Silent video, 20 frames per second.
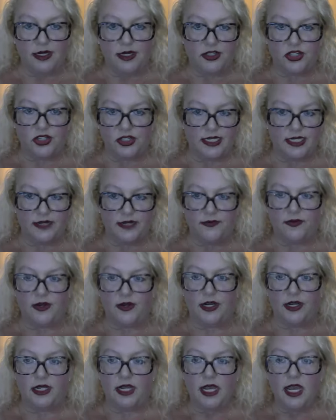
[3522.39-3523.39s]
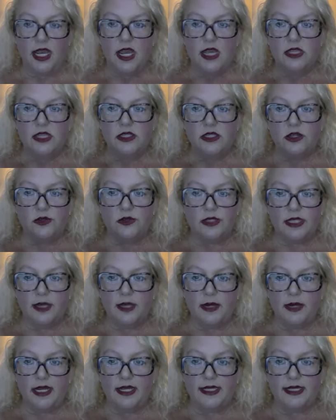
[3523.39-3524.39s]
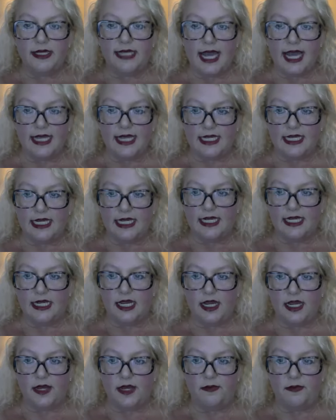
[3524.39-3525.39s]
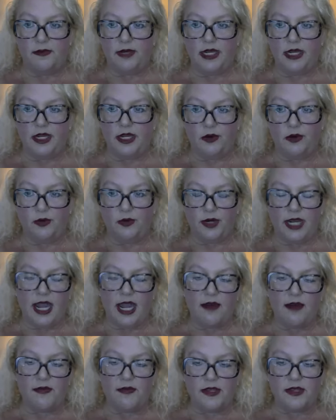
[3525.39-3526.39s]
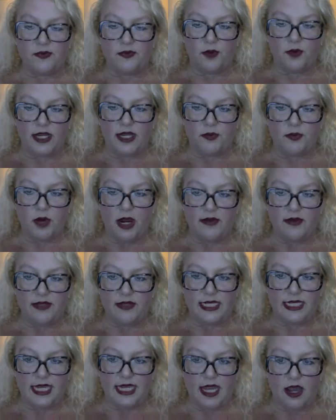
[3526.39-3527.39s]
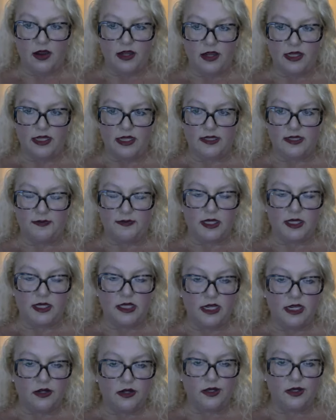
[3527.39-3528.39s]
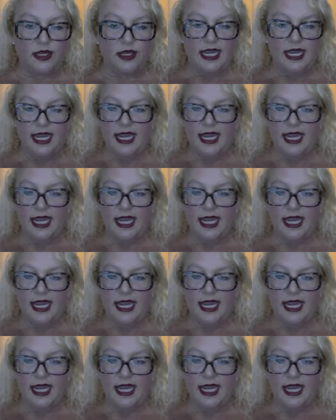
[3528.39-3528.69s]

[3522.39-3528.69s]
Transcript: it's just different so somebody is asking um you know we have this right to privacy how can this be legal